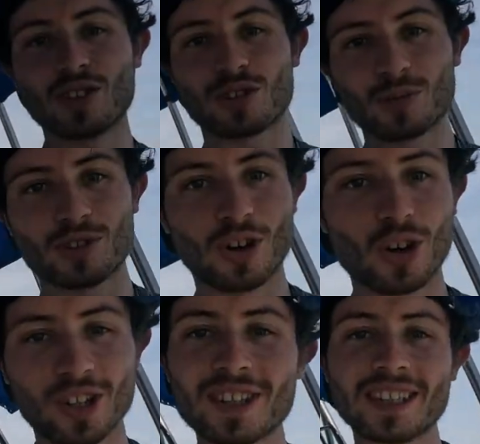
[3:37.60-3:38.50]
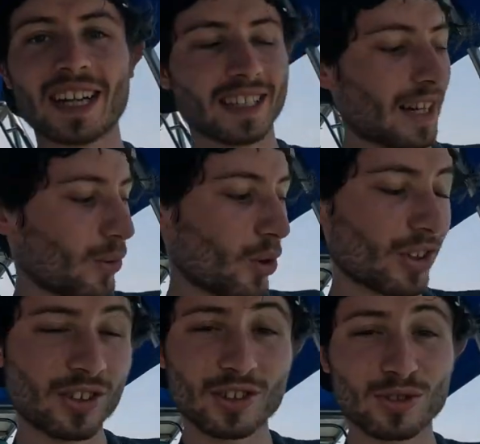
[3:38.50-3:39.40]
to do some snorkeling and get in that water
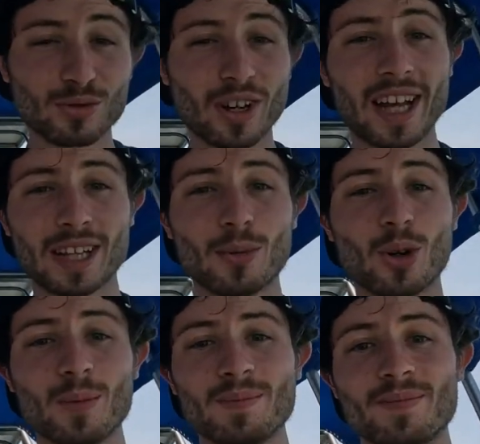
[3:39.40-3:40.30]
because it's really warm.